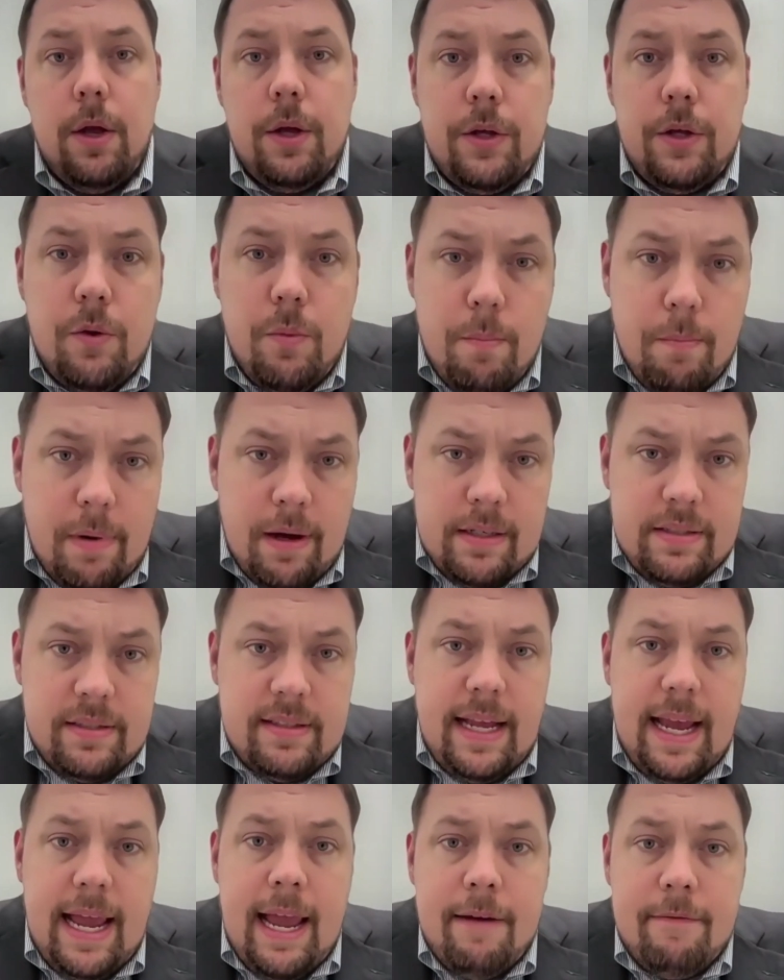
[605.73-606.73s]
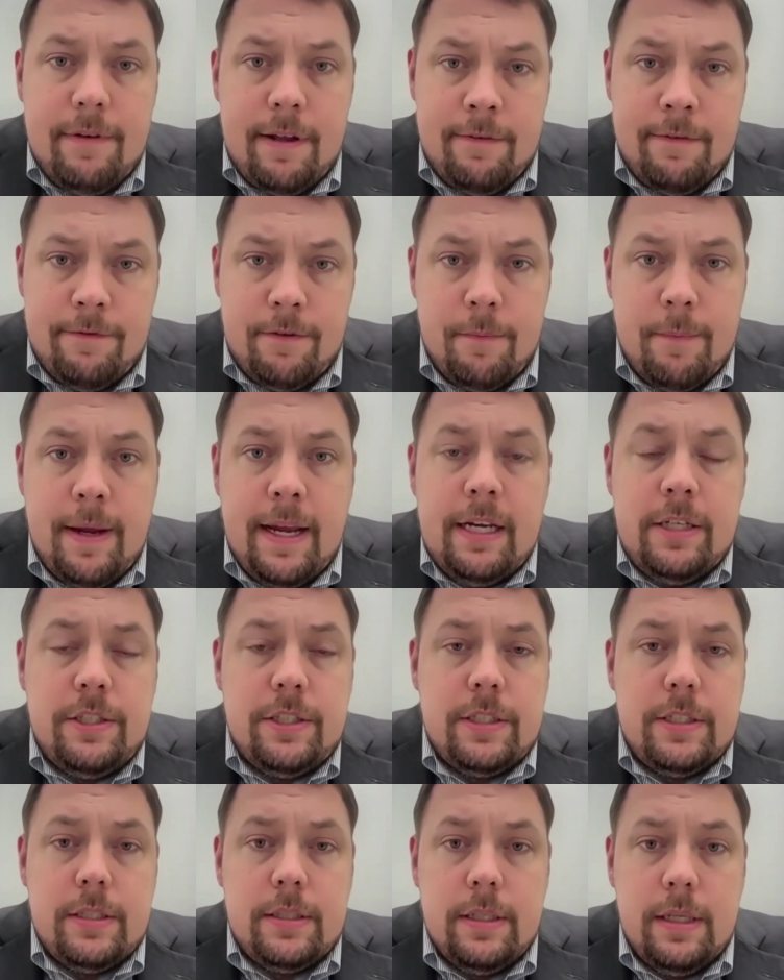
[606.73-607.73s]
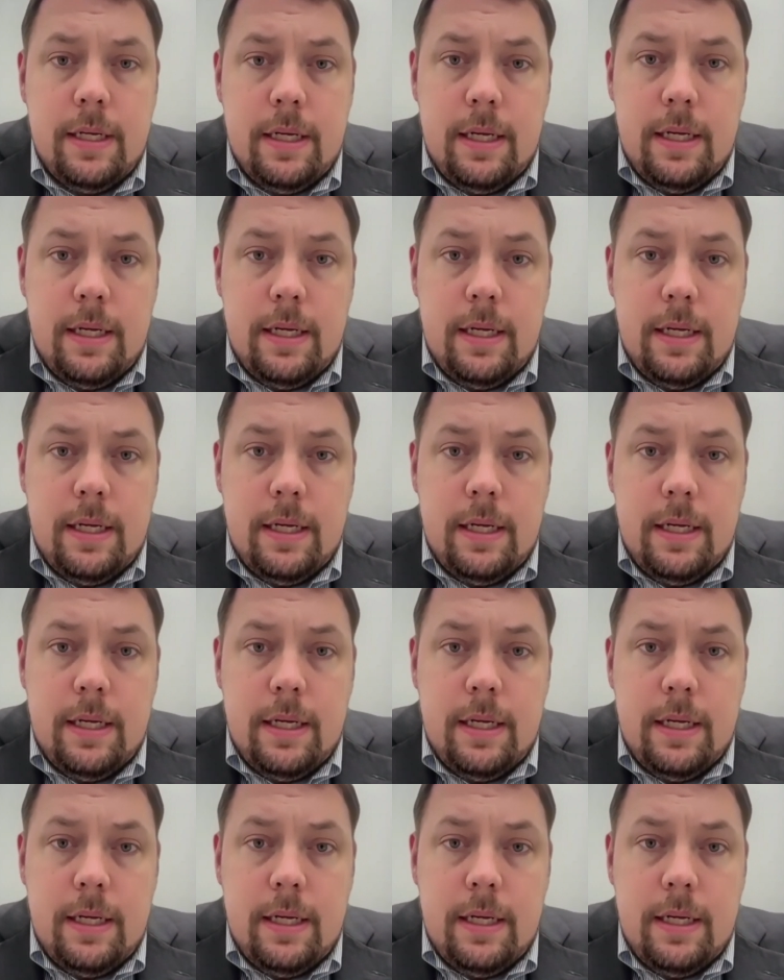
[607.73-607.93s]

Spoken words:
You must have information